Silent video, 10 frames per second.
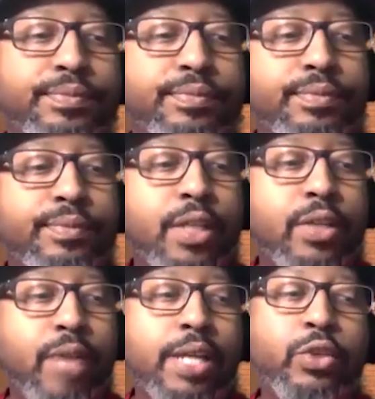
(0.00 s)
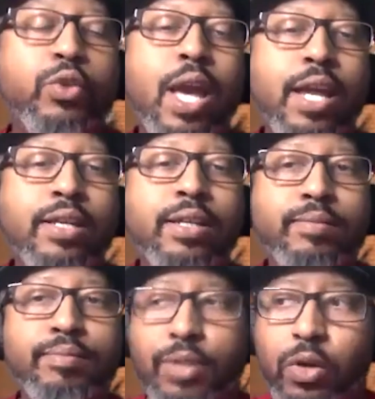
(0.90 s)
Like you got to
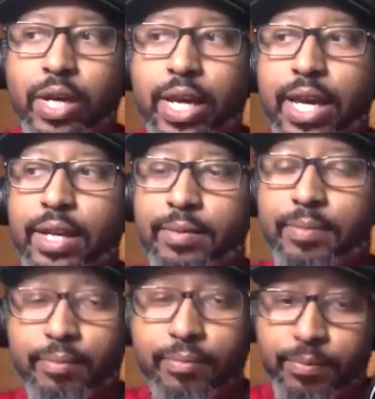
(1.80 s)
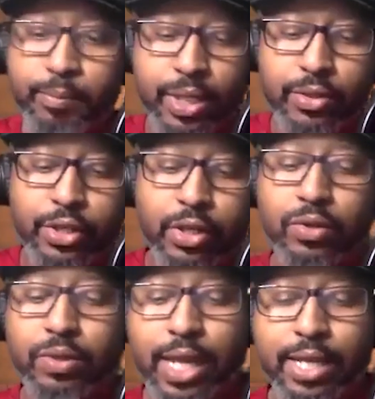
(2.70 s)
go ahead and build your
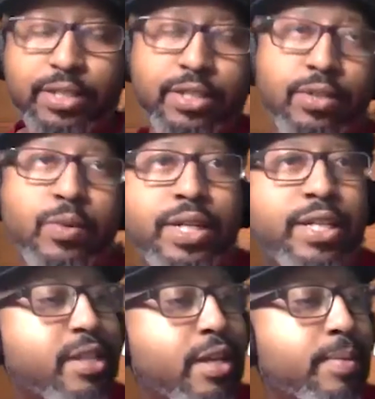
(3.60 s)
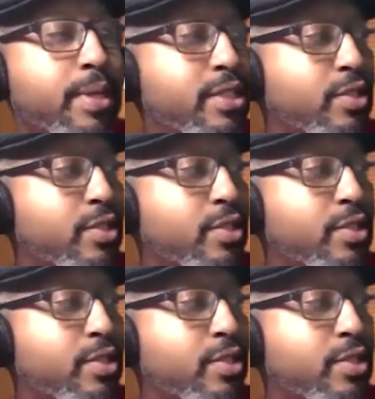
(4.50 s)
own lane until one of these companies is